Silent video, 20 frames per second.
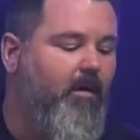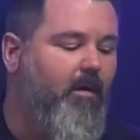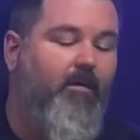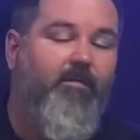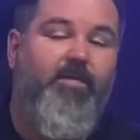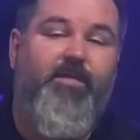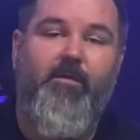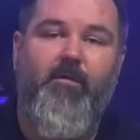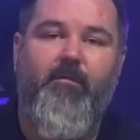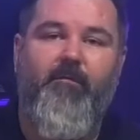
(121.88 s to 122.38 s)
are
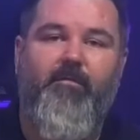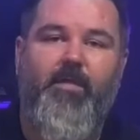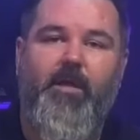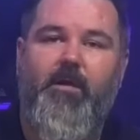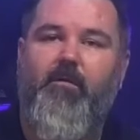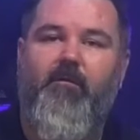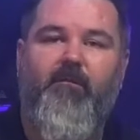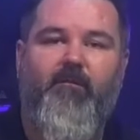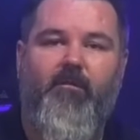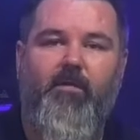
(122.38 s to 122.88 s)
also
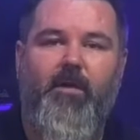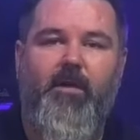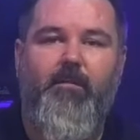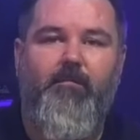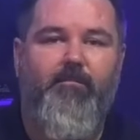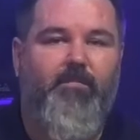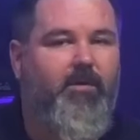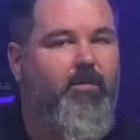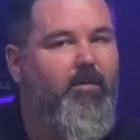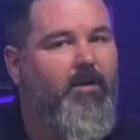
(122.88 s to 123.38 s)
flicker free,
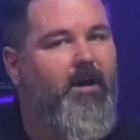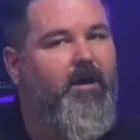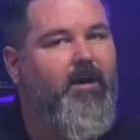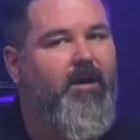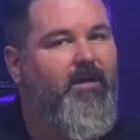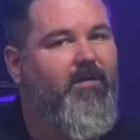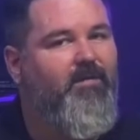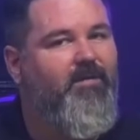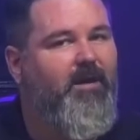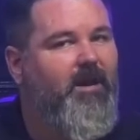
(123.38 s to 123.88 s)
so you're not
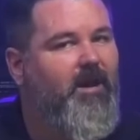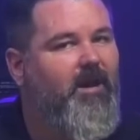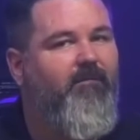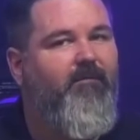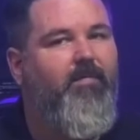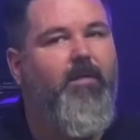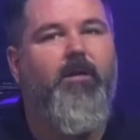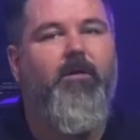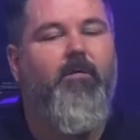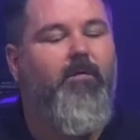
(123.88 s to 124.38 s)
gonna see any
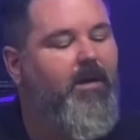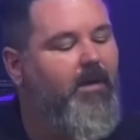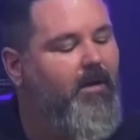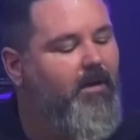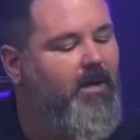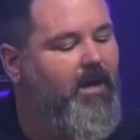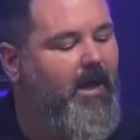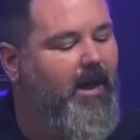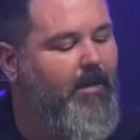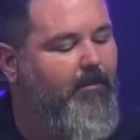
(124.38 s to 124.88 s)
flickering
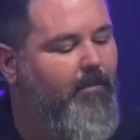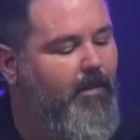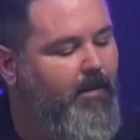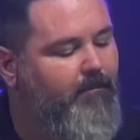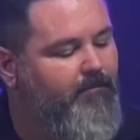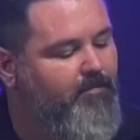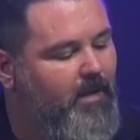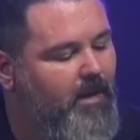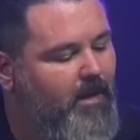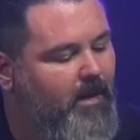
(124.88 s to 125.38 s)
on
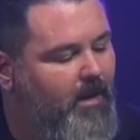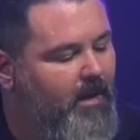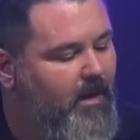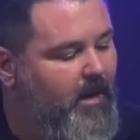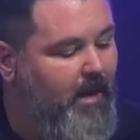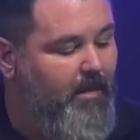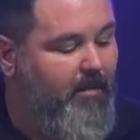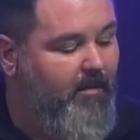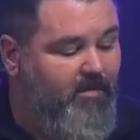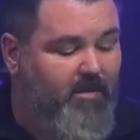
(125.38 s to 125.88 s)
camera,
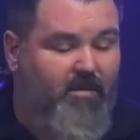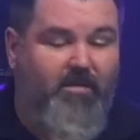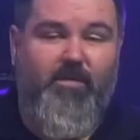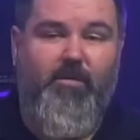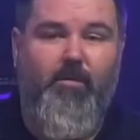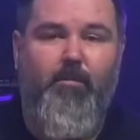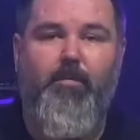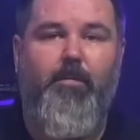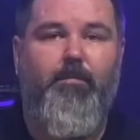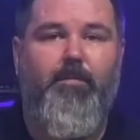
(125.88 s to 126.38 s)
and they're
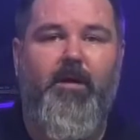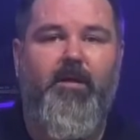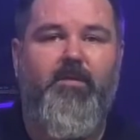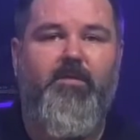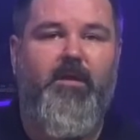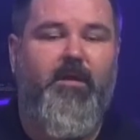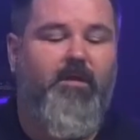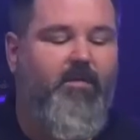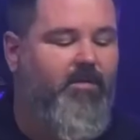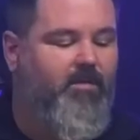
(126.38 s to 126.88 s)
just super
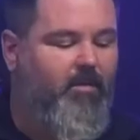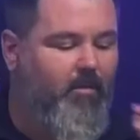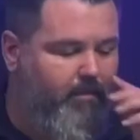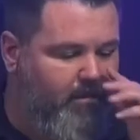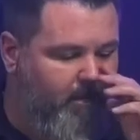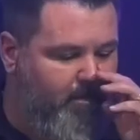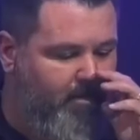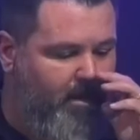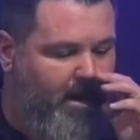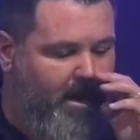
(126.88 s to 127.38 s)
punchy and
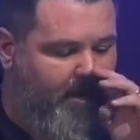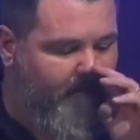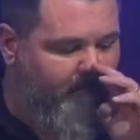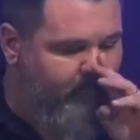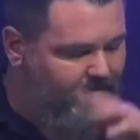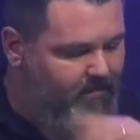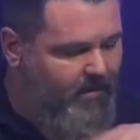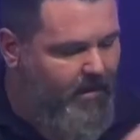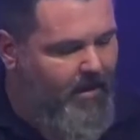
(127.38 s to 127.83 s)
super bright.